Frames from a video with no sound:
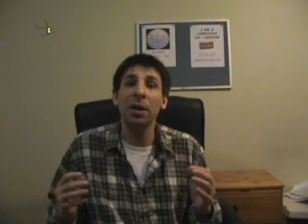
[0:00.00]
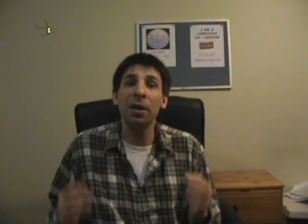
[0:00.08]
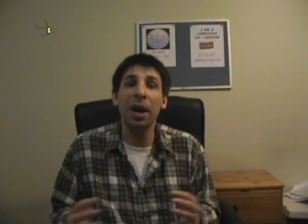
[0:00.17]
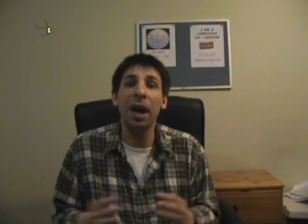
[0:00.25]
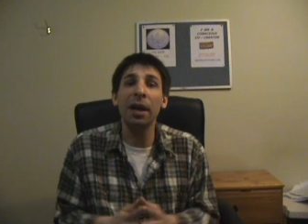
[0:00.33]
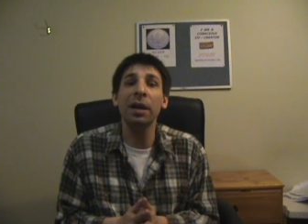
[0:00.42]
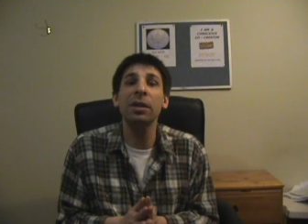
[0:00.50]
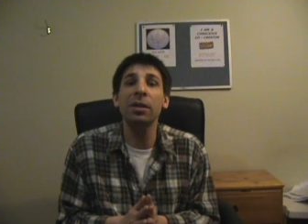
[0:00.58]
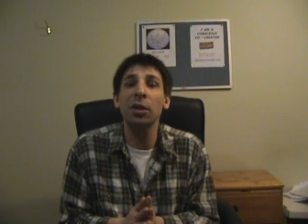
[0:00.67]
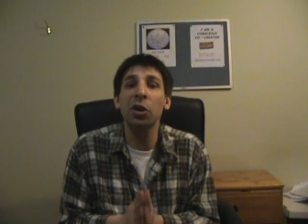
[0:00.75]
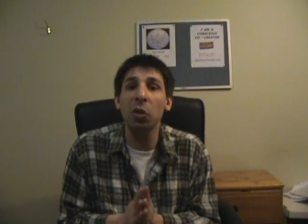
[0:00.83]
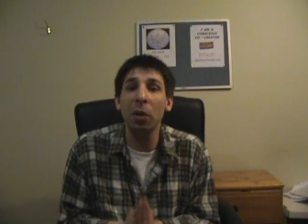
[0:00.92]
That is
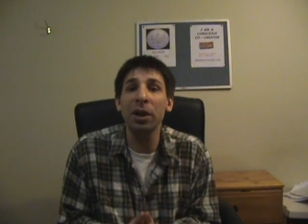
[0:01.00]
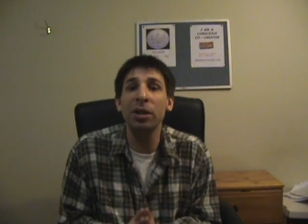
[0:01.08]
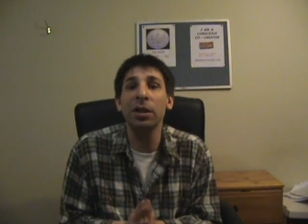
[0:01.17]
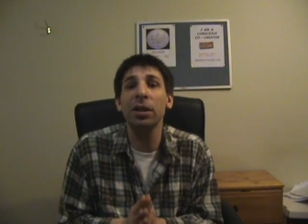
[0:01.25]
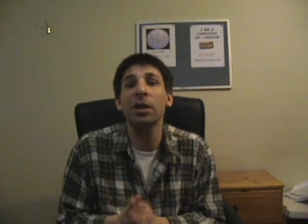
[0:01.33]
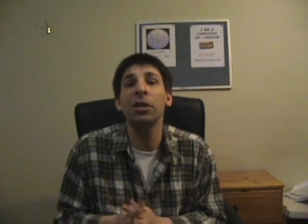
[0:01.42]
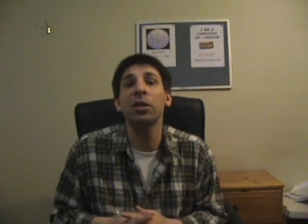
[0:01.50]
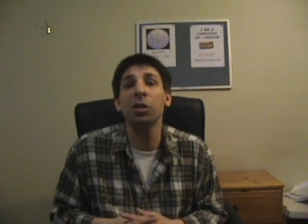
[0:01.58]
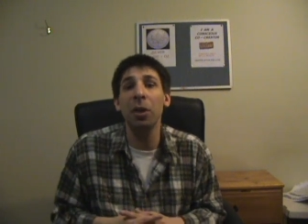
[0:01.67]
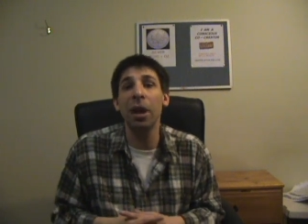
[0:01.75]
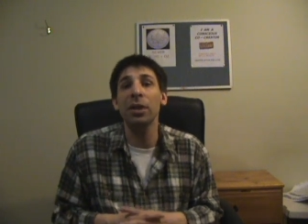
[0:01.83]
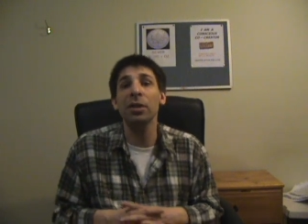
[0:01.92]
the questions
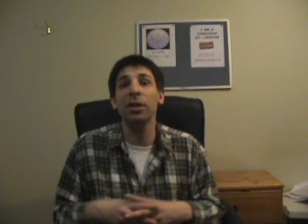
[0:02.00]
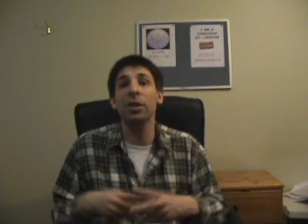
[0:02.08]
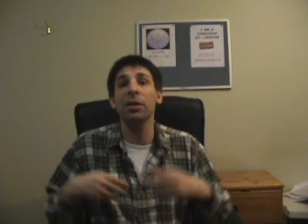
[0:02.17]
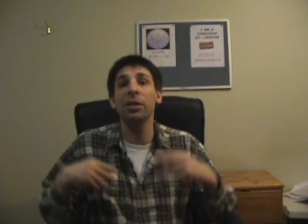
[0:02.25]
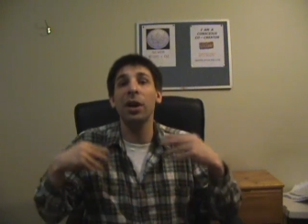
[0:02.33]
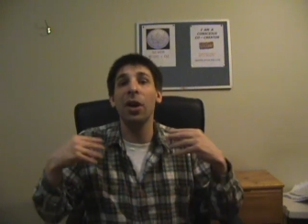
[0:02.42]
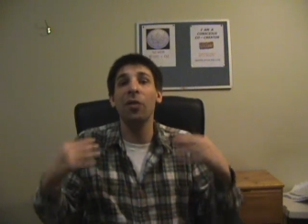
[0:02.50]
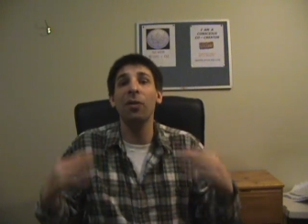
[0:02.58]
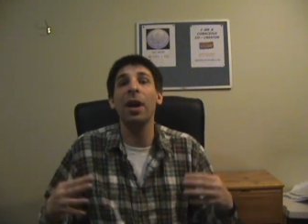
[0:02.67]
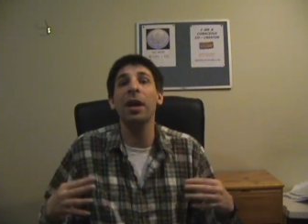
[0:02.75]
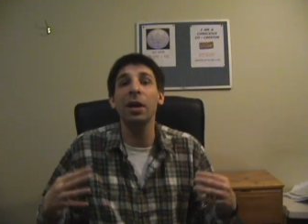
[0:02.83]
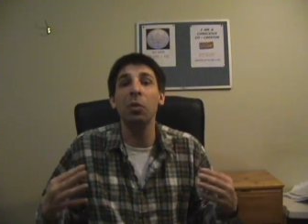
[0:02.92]
to ask
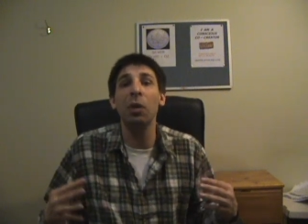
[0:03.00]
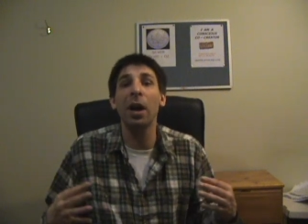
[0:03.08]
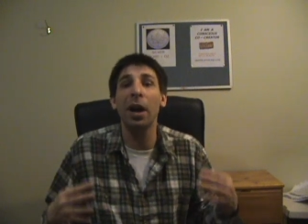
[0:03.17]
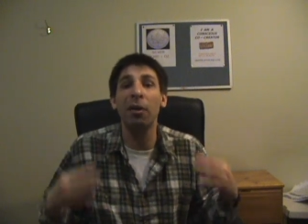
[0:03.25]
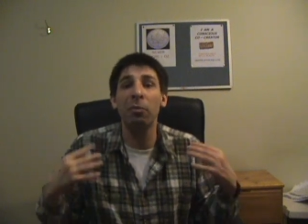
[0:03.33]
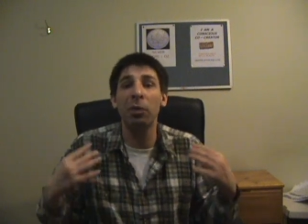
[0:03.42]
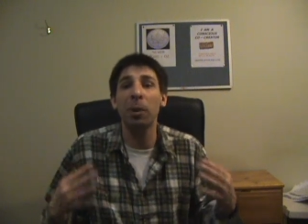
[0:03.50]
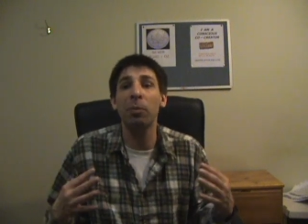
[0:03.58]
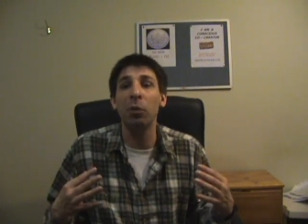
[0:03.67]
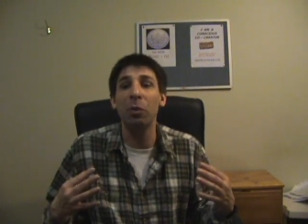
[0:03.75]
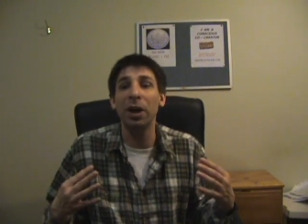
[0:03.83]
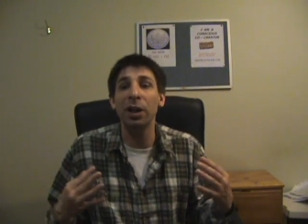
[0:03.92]
yourself any way of
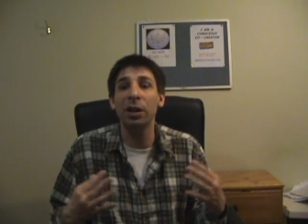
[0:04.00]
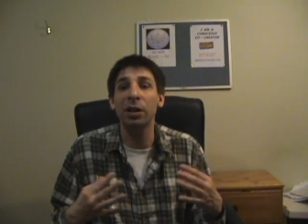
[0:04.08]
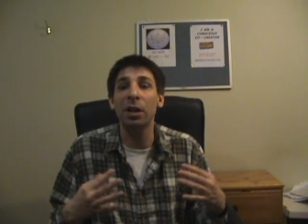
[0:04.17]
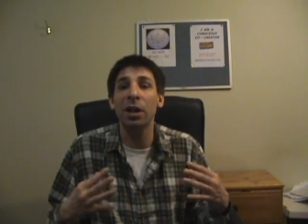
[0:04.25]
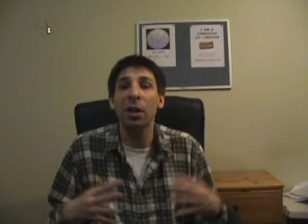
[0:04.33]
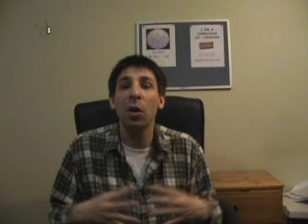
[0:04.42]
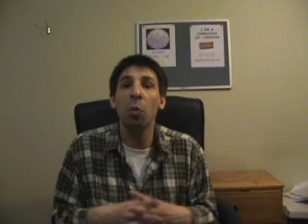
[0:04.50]
preparation.